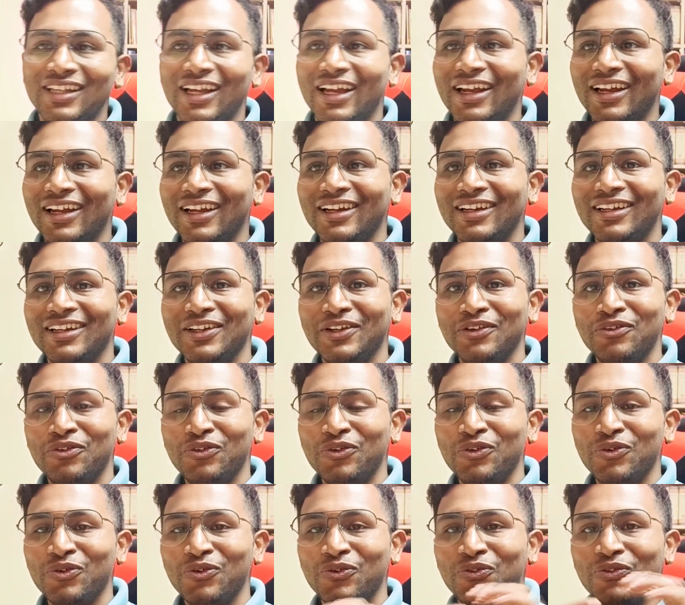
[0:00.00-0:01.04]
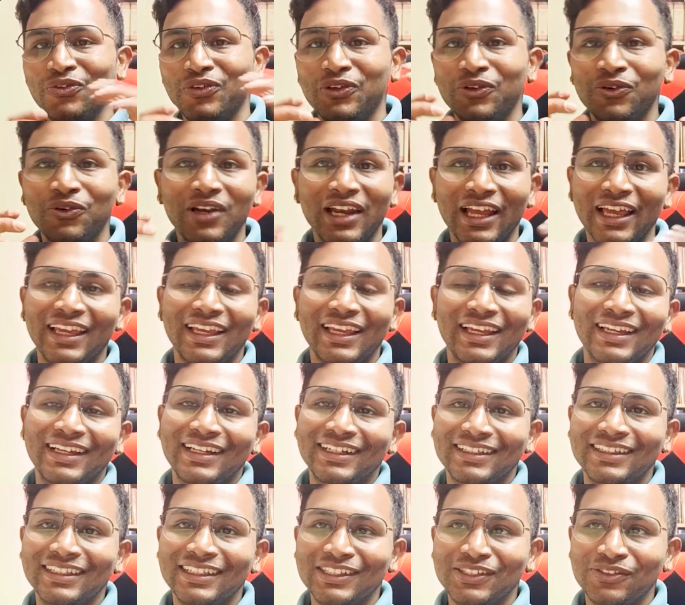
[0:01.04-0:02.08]
And if you like
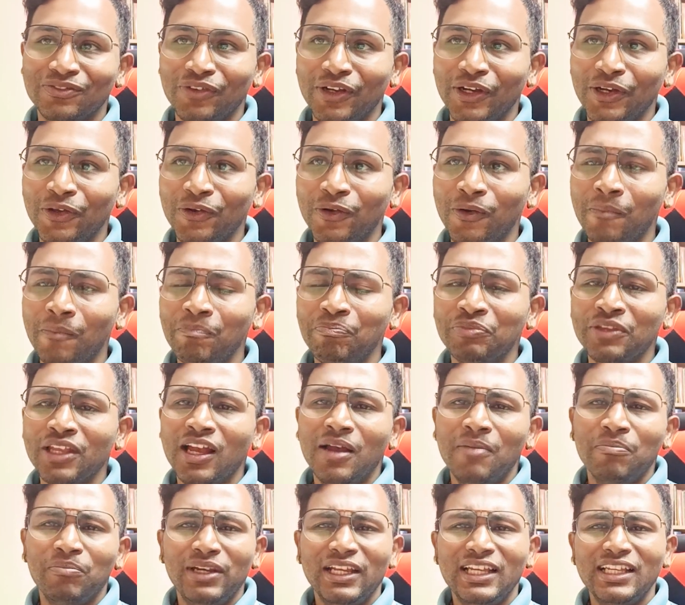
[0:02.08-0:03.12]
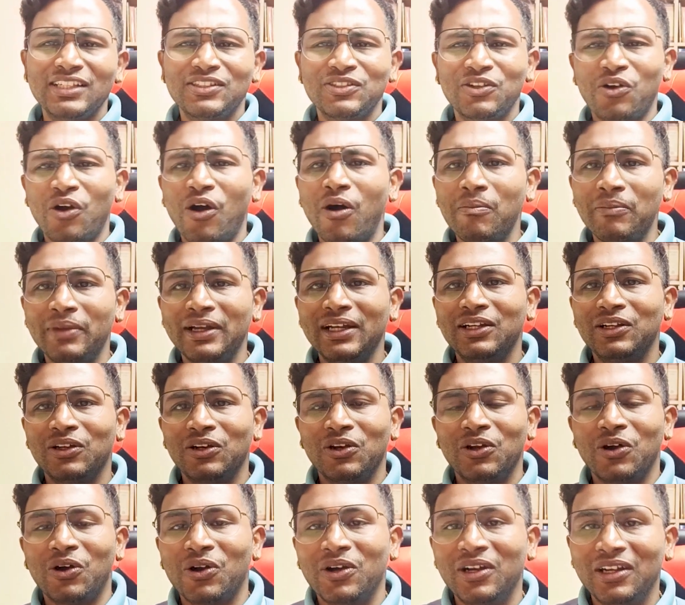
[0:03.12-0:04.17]
this video, please comment a
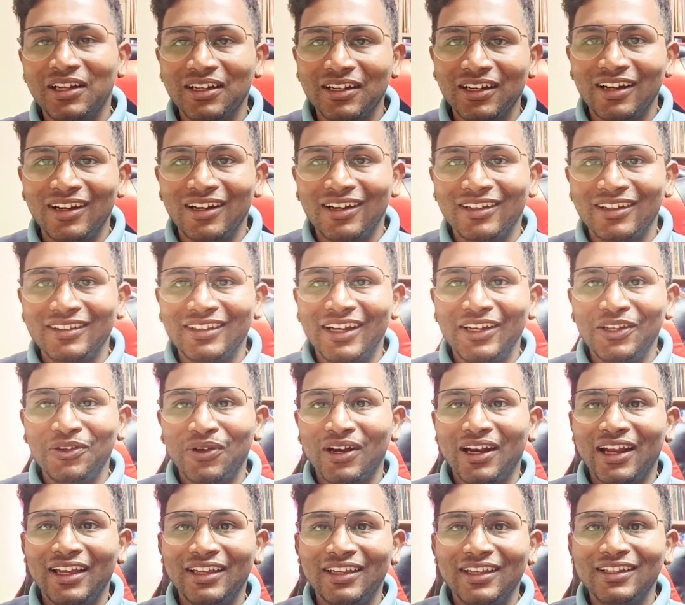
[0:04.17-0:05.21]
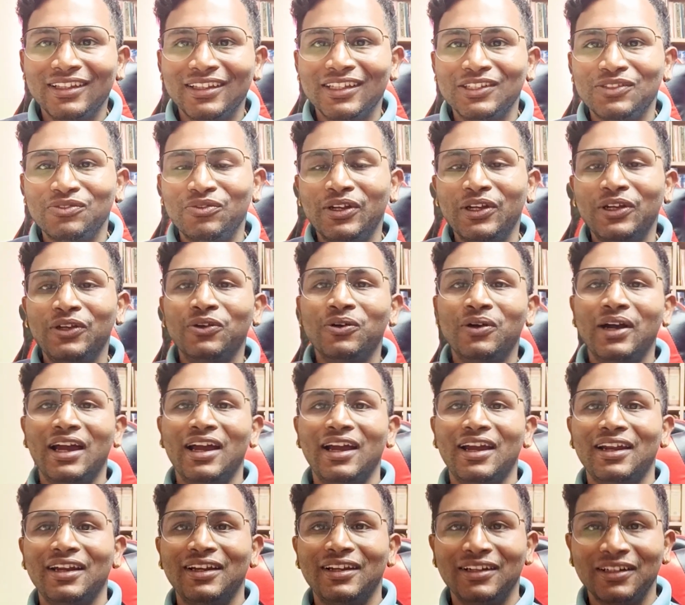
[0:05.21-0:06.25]
lot that you are liking this video,
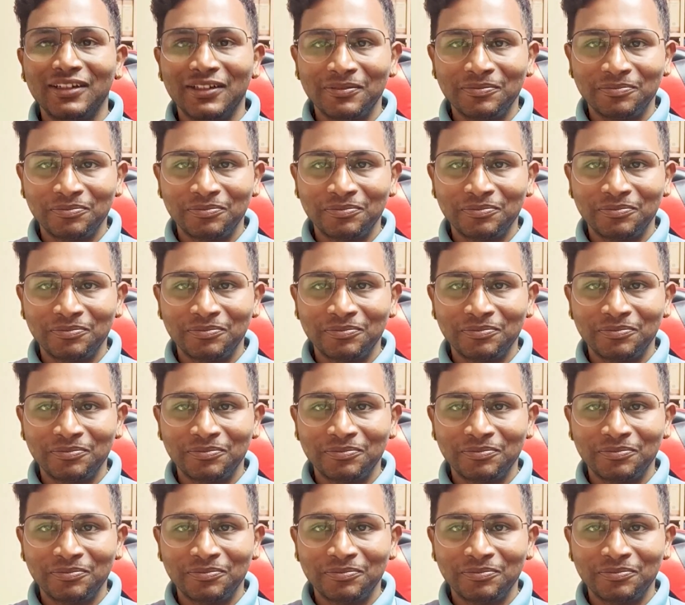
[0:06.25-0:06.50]
and